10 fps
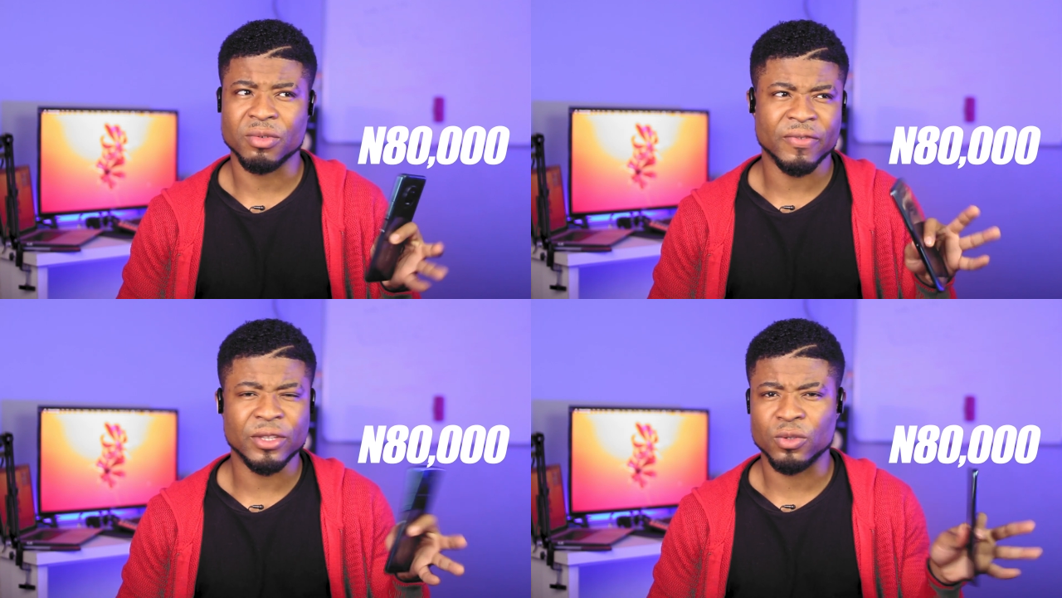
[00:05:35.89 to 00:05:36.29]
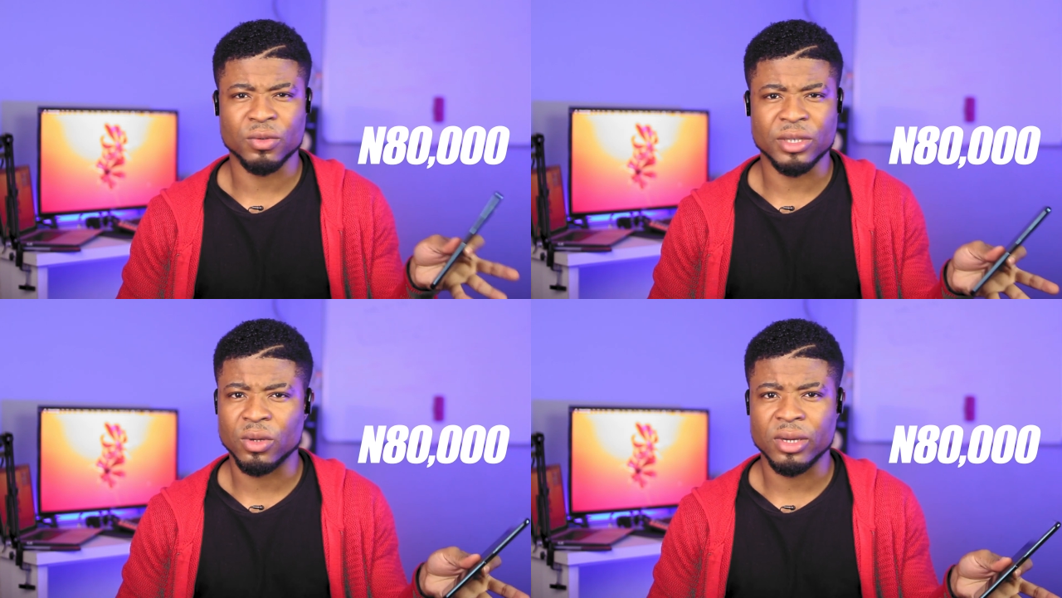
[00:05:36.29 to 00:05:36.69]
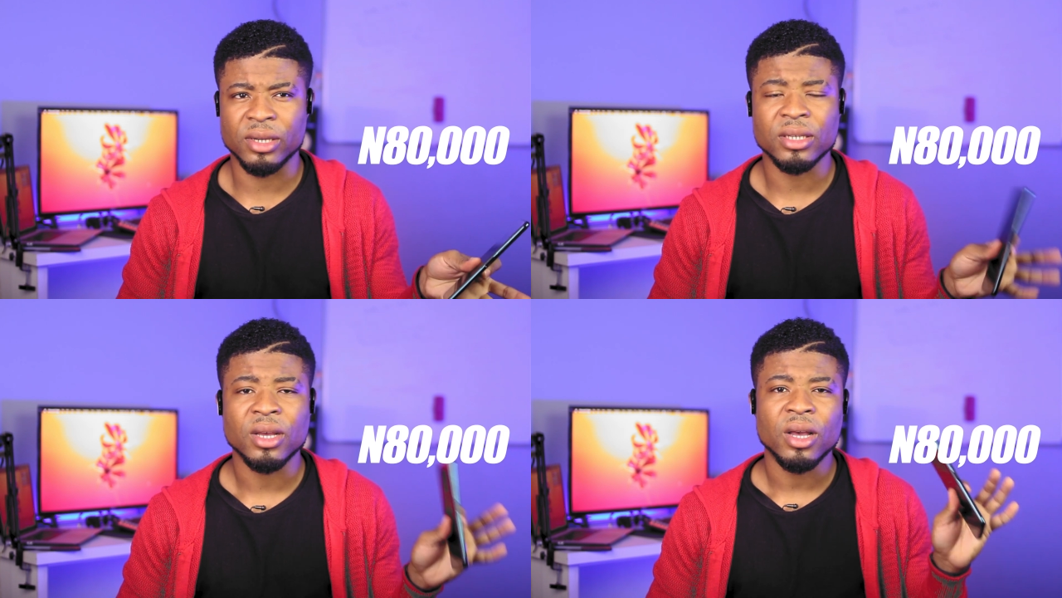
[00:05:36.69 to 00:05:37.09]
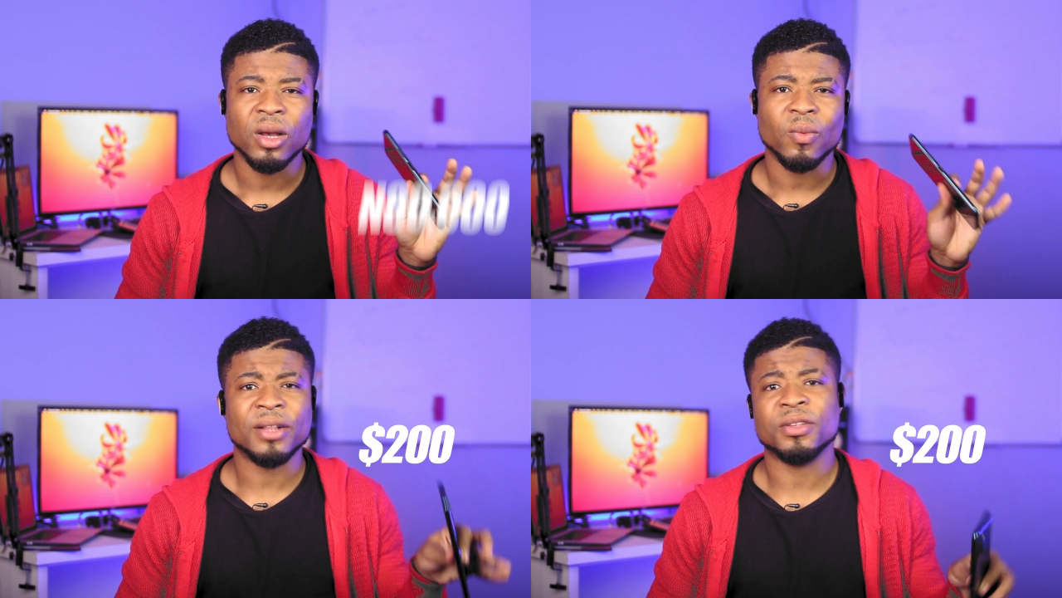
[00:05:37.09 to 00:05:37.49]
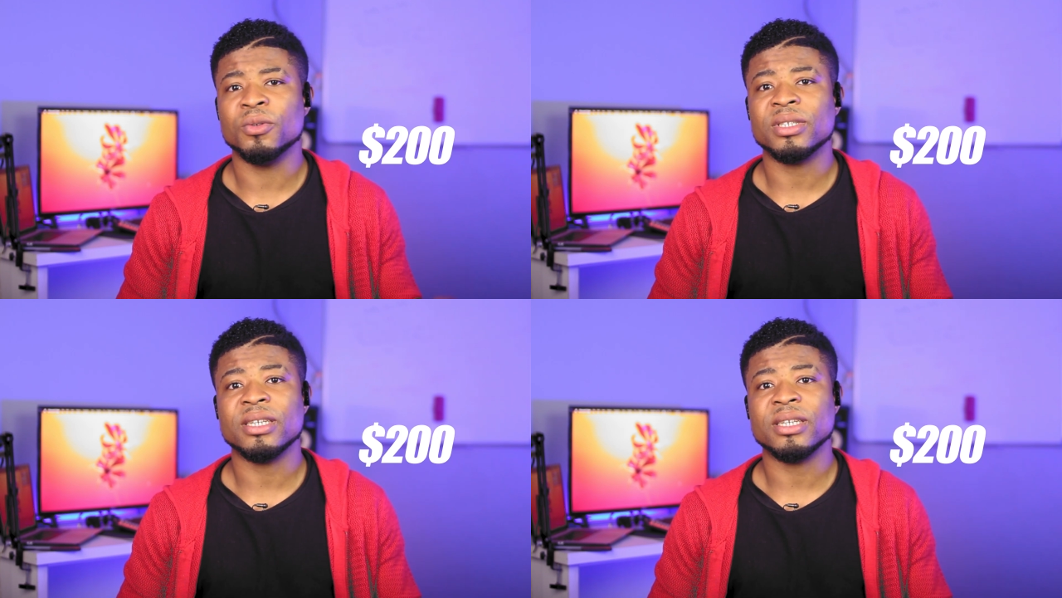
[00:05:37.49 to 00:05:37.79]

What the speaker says: roughly $200, while the Note